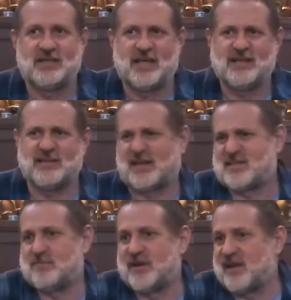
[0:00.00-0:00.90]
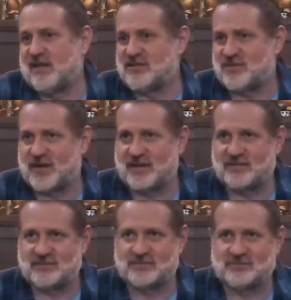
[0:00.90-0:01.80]
And like somebody else,
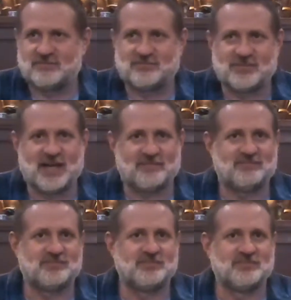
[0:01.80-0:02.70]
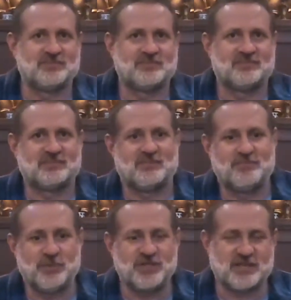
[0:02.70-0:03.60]
right? Yeah.
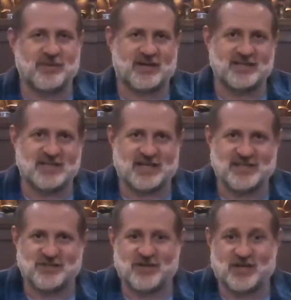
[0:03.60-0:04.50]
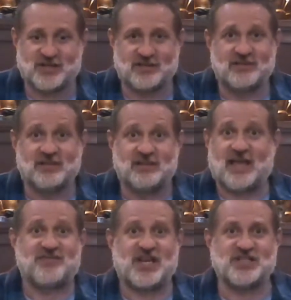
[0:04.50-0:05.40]
Buddhism, A Concise Introduction.
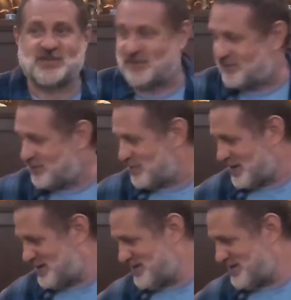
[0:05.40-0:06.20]
Life-changing book for me.